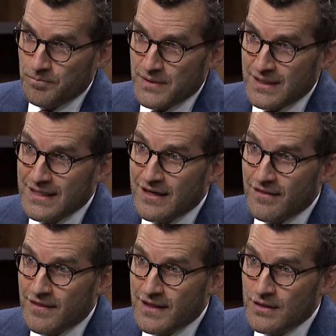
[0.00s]
and
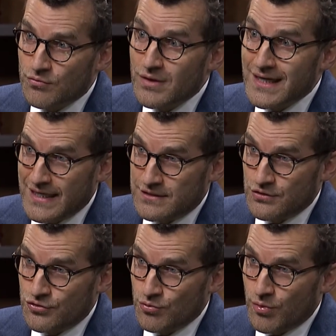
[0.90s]
anything
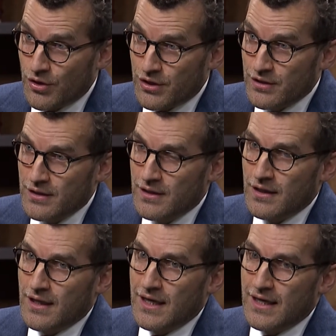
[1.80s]
related to work.
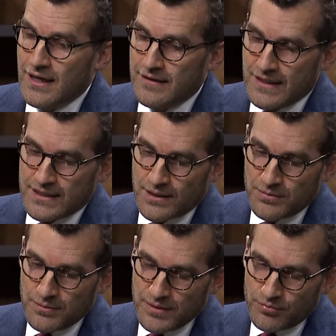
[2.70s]
And that can
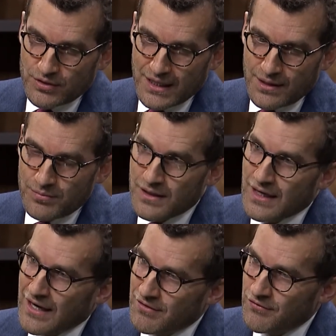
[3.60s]
be people can be
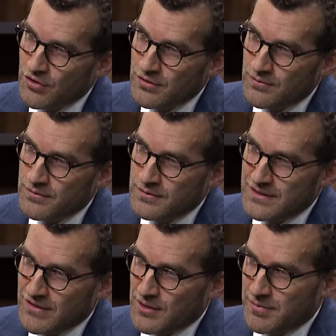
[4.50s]
have a very
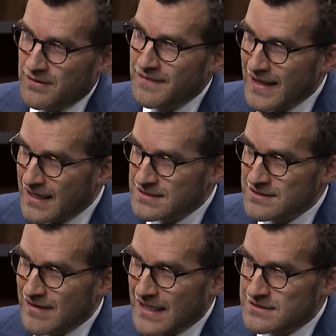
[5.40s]
develop a
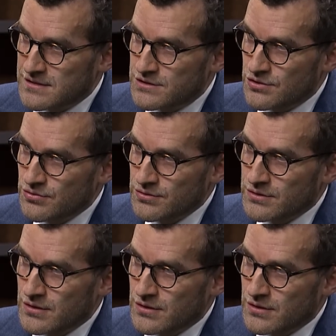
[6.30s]
negative attitude,